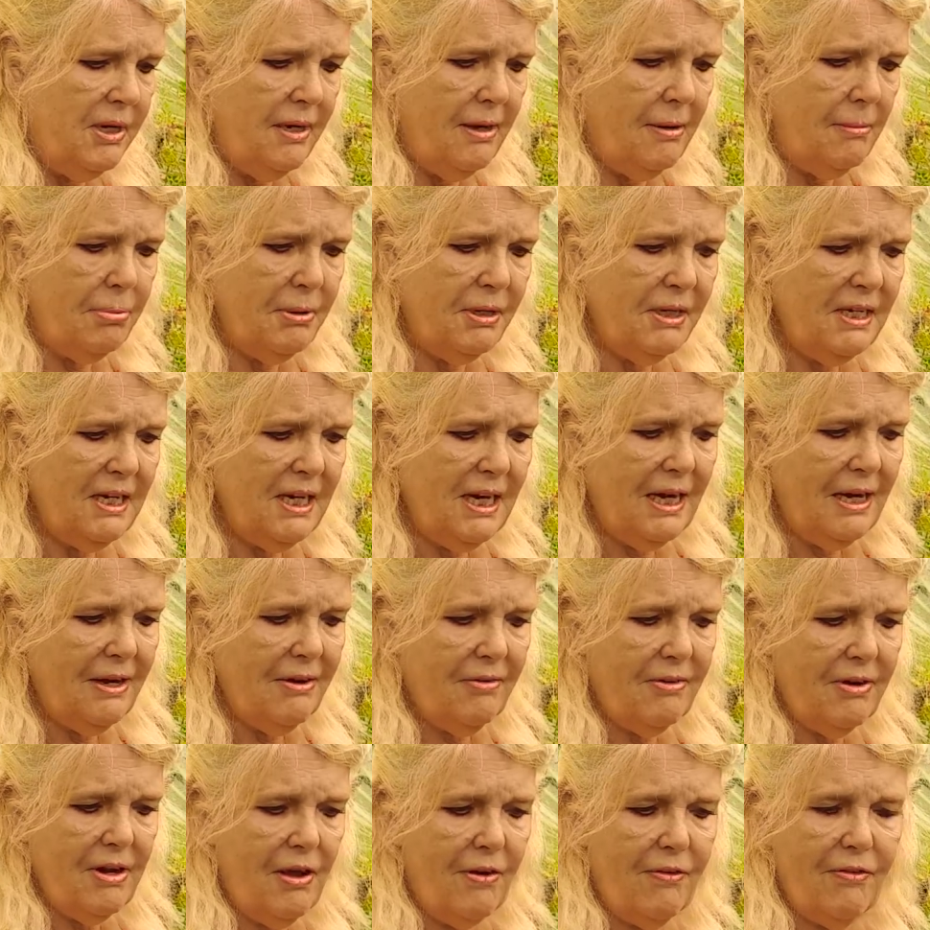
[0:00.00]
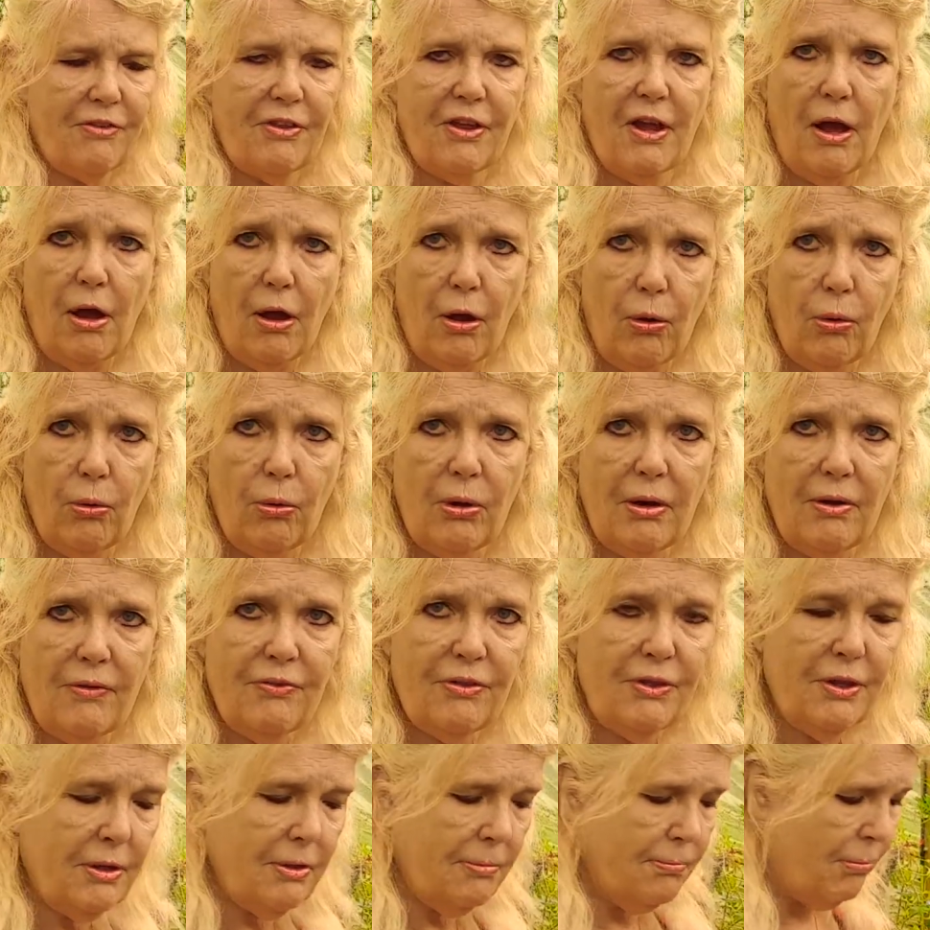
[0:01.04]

that'd be nearly enough the whole of the